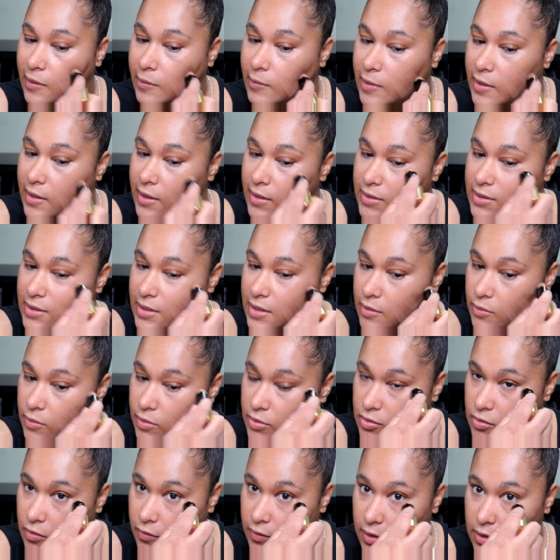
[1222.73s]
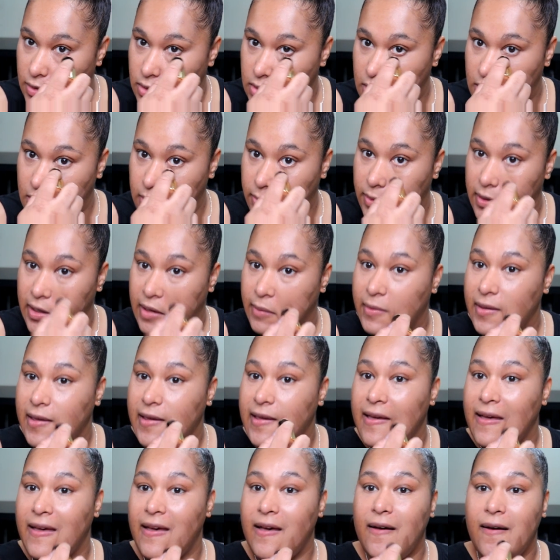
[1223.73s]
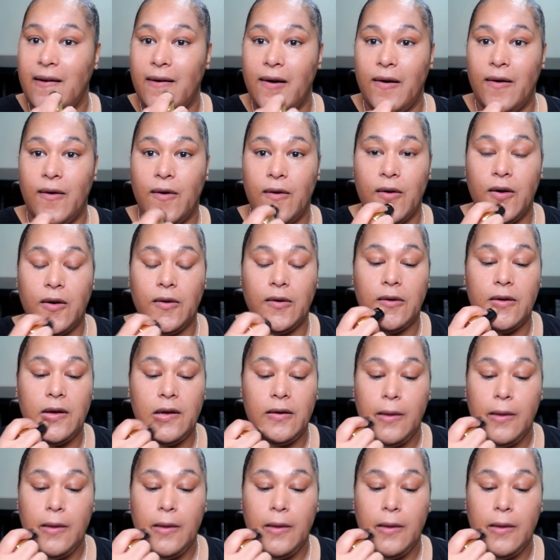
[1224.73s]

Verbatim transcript: because it was over here trying to play me out.